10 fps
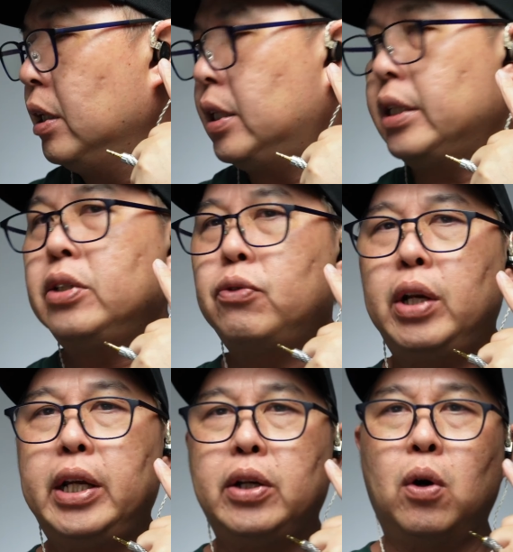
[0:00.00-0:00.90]
doesn't
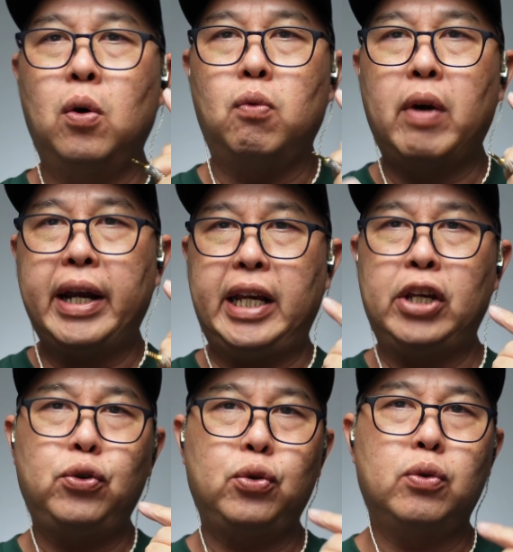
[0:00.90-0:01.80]
really go right
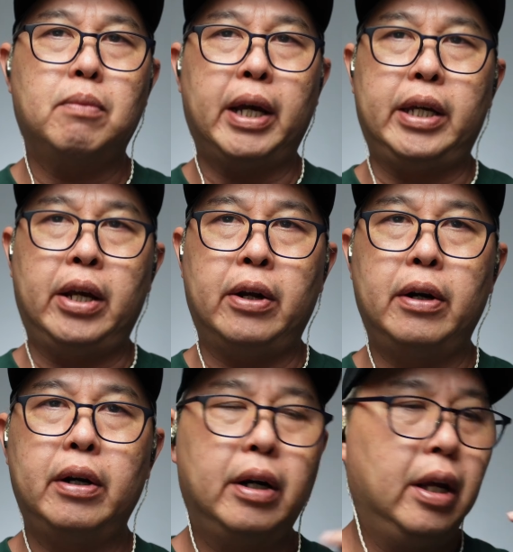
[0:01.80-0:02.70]
into my
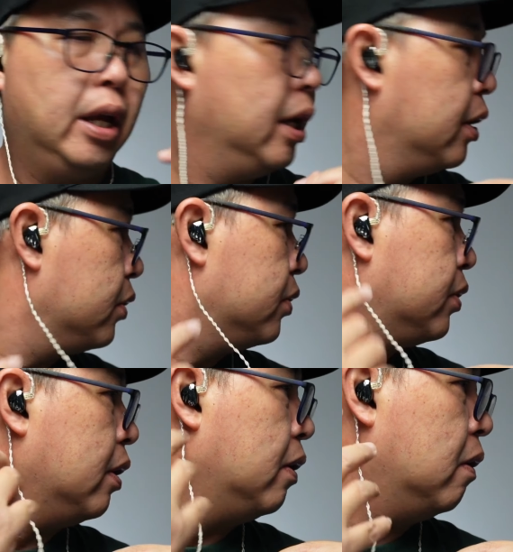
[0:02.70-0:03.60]
ear.
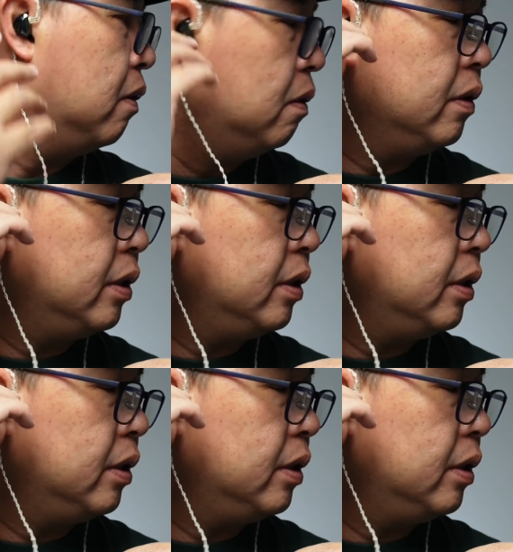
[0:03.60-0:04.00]
So